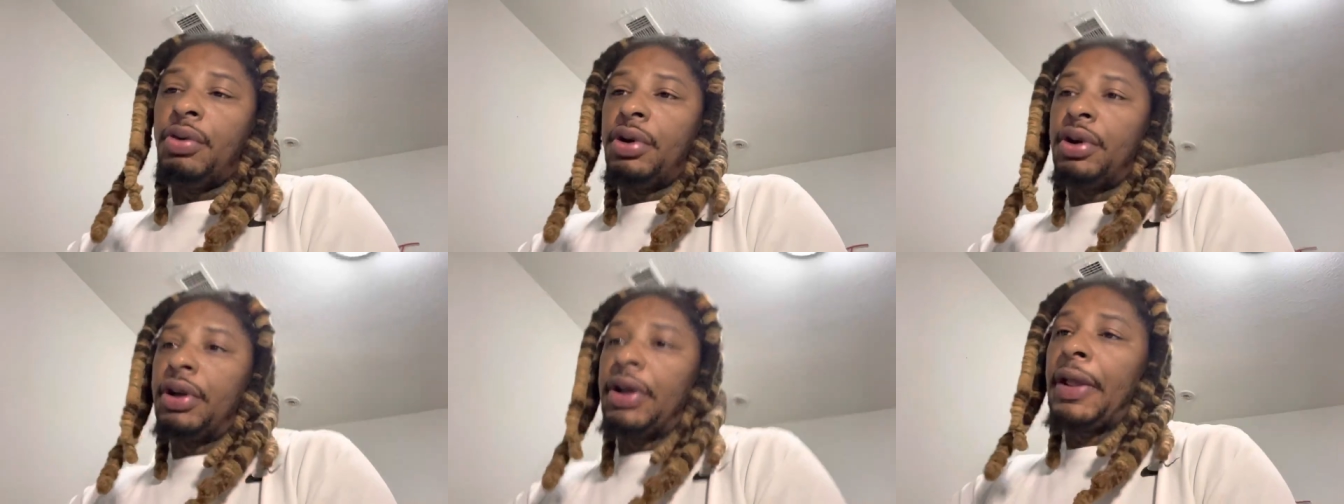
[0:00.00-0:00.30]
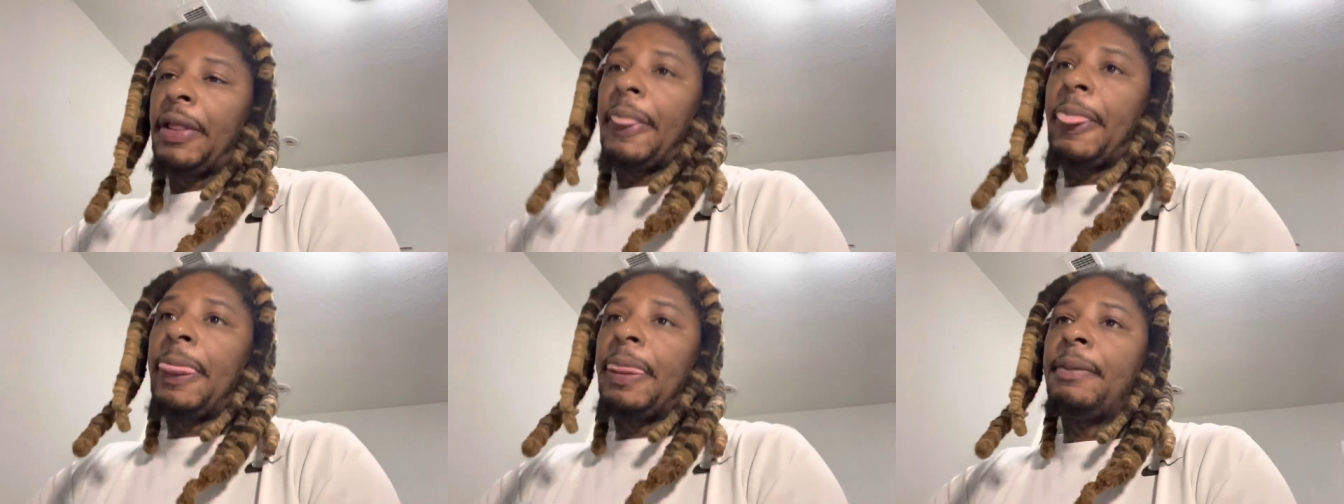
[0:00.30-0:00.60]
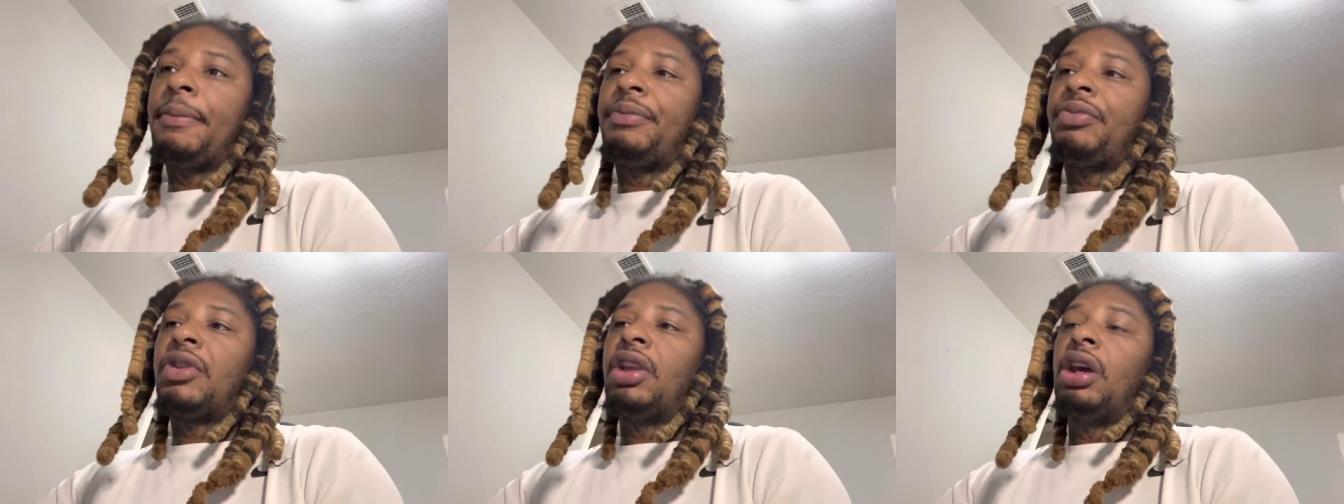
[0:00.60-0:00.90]
work.
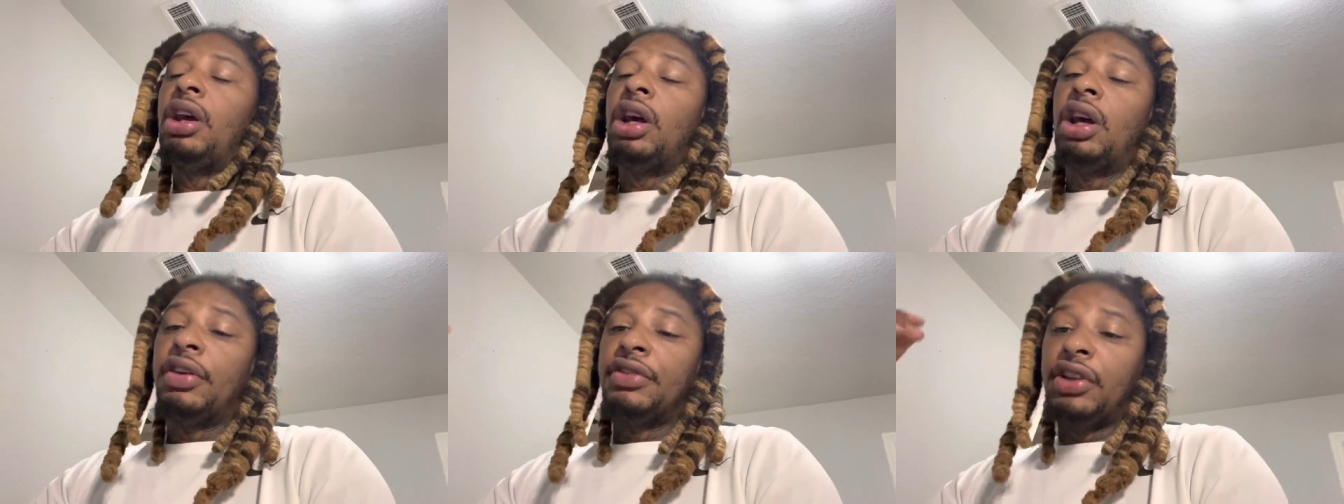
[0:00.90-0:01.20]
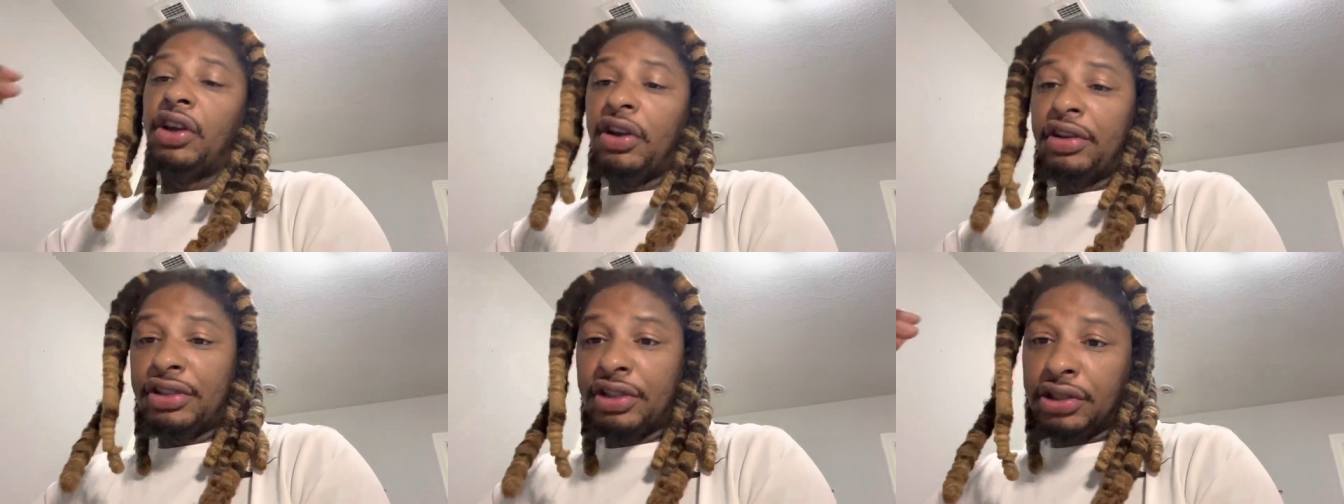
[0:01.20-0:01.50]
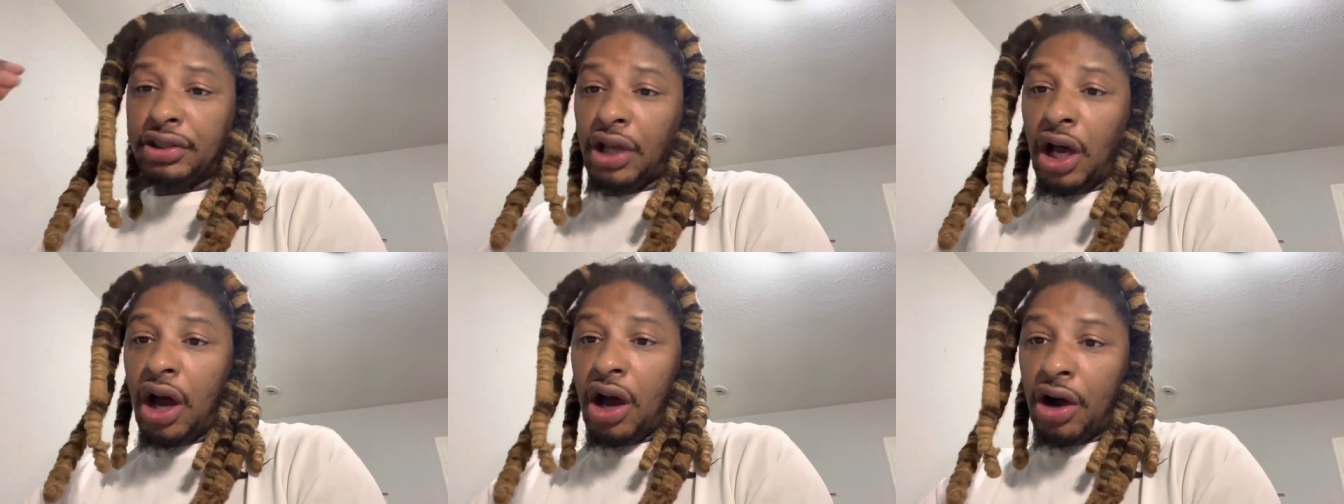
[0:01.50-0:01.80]
If there's a
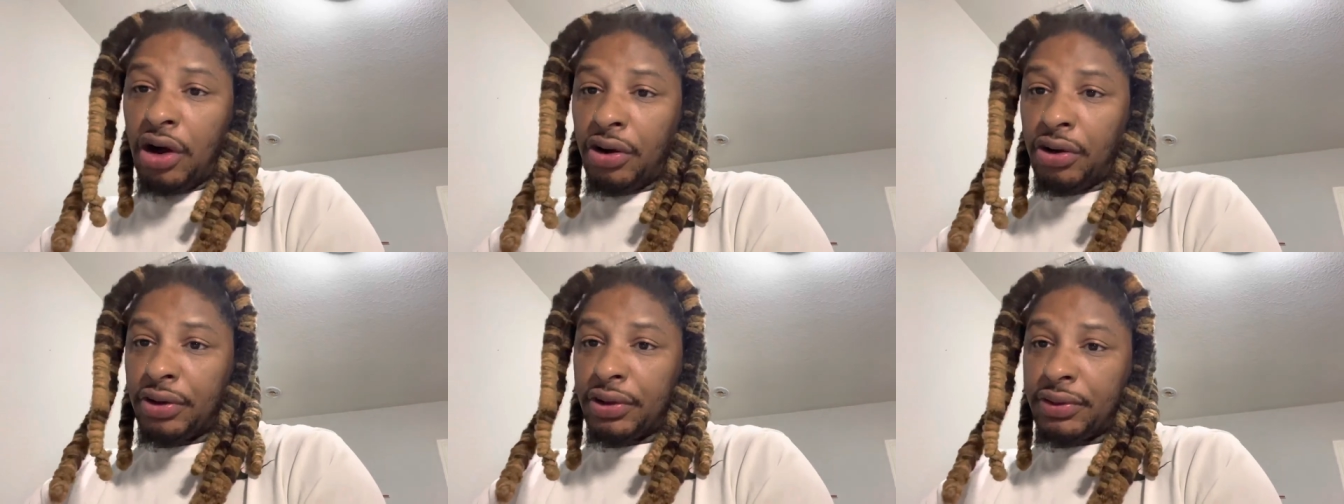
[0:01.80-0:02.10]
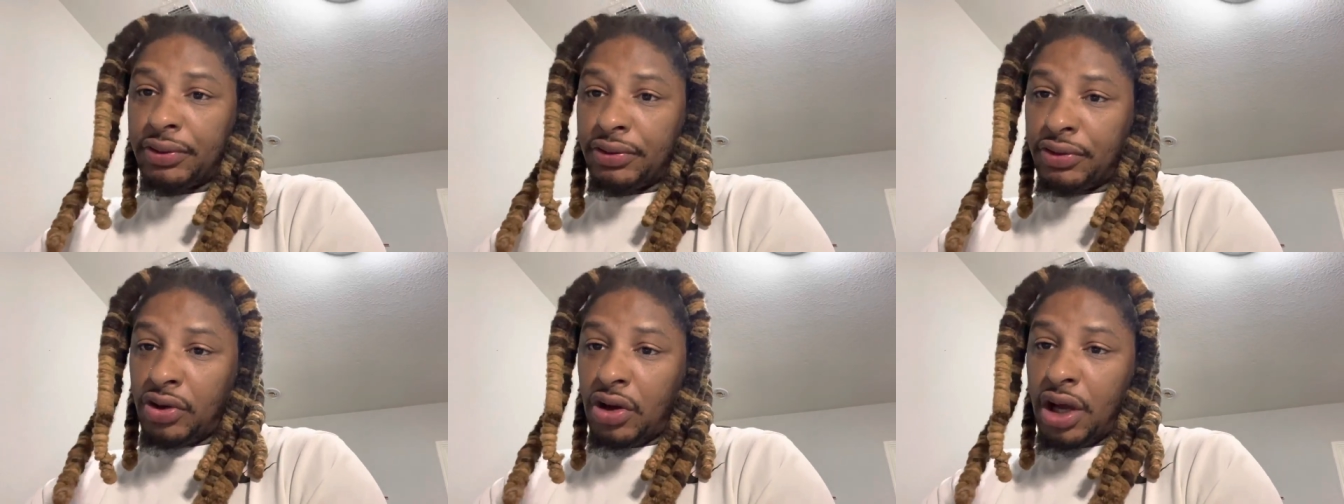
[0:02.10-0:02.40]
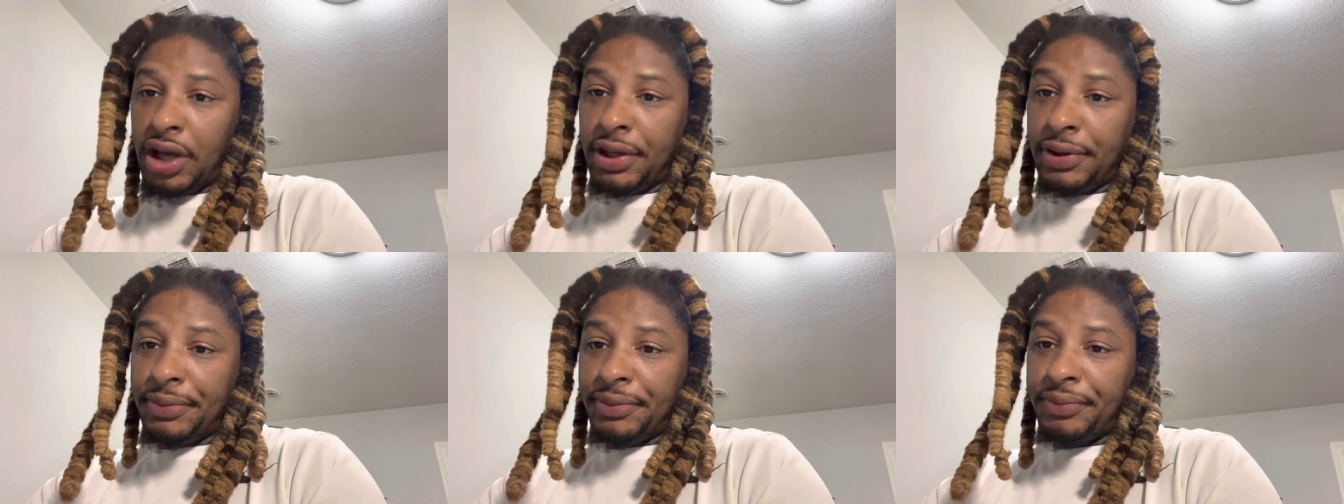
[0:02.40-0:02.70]
dog,
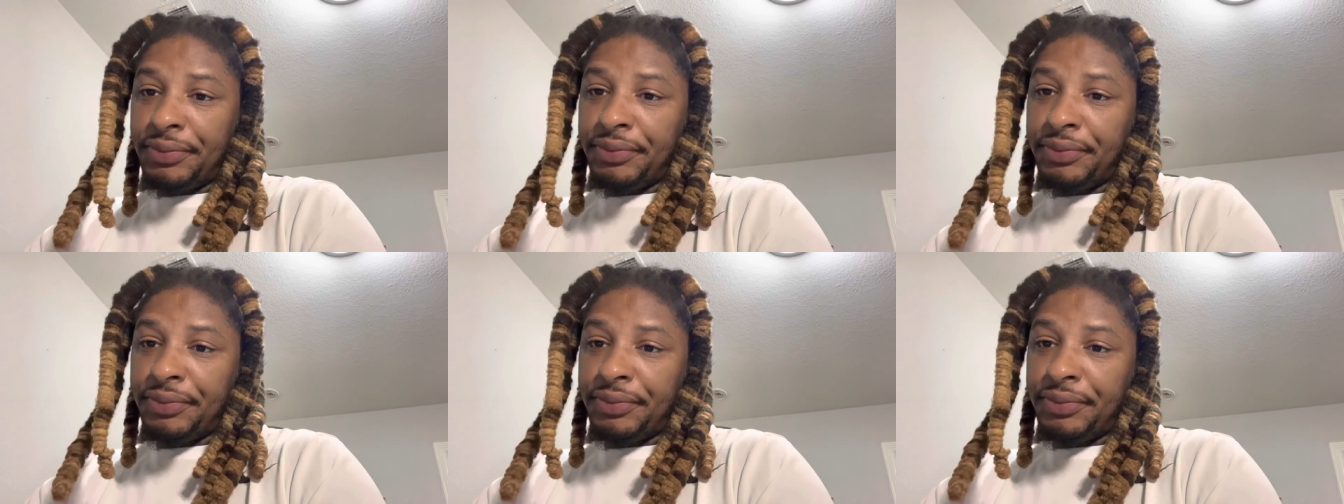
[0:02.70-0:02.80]
right?